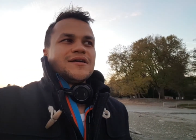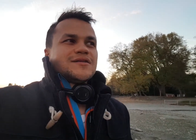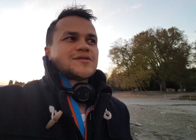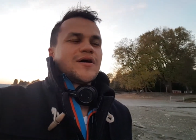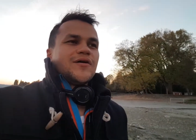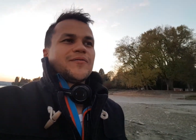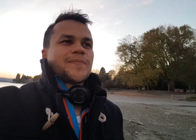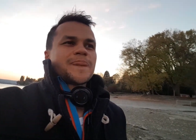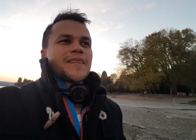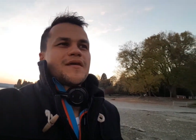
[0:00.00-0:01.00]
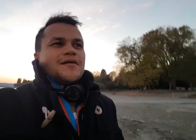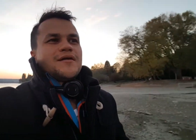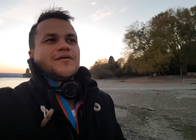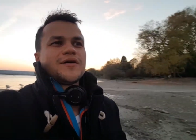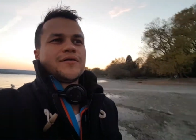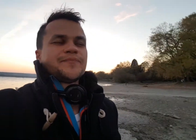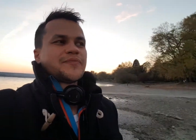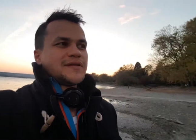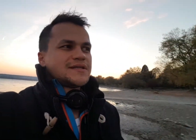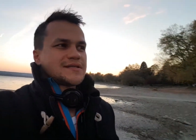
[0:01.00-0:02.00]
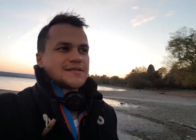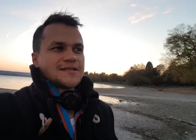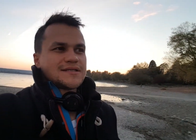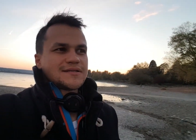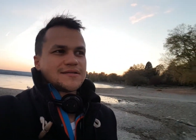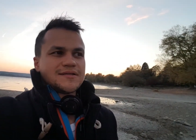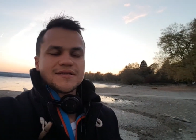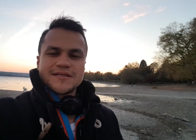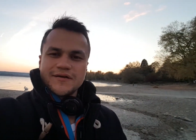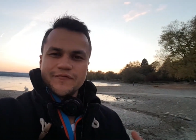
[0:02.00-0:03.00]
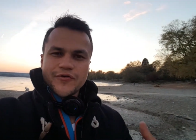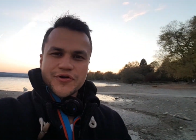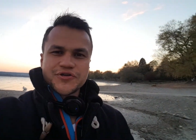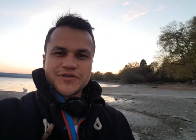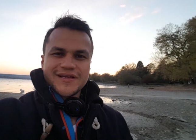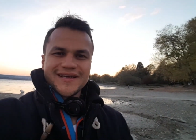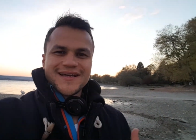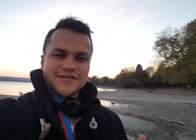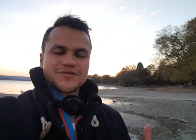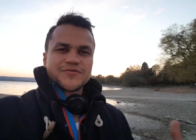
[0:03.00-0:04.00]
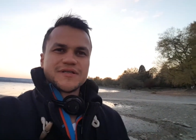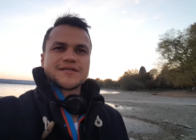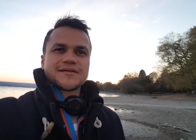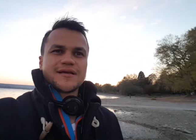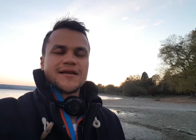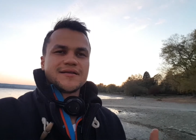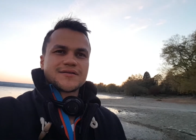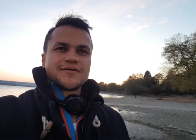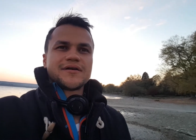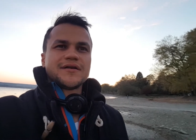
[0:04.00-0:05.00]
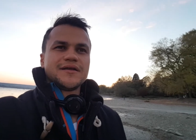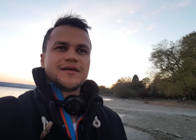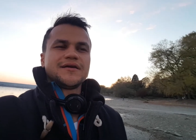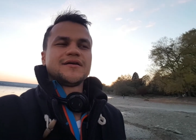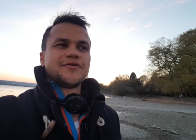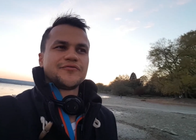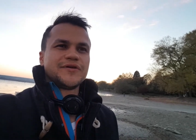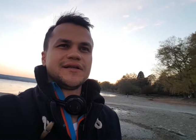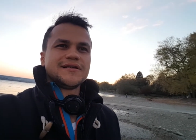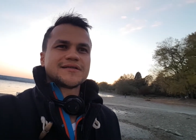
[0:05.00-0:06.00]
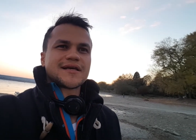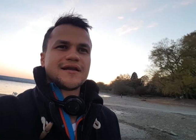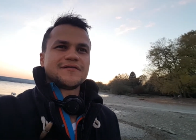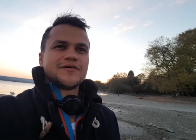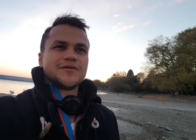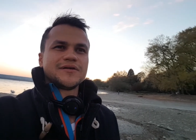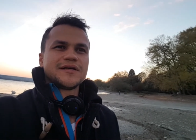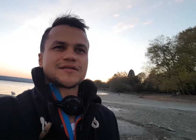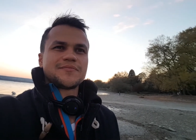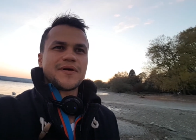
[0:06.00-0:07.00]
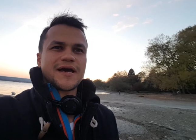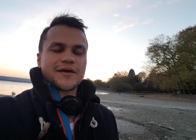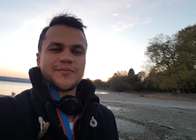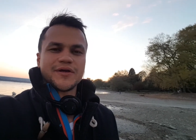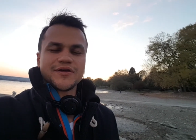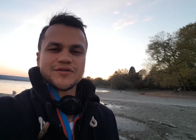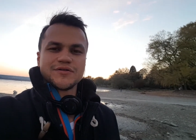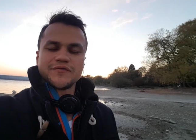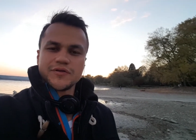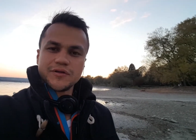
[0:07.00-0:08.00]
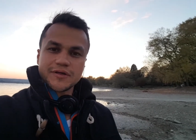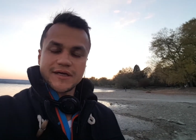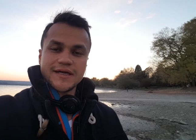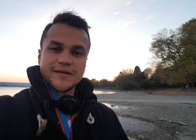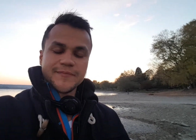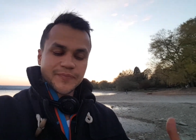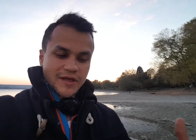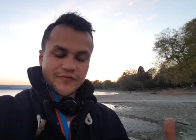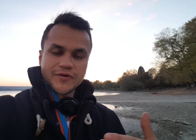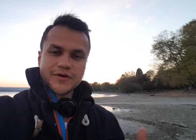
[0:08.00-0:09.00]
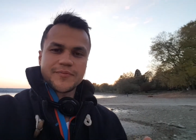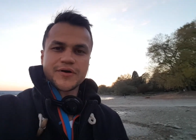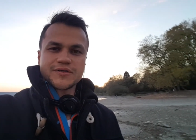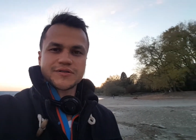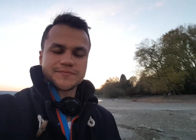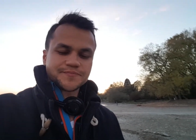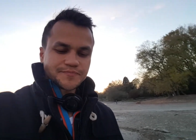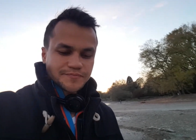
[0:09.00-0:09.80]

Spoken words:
So, this aversion against risk and uncertainty really is kind of holding us back, because if you're a person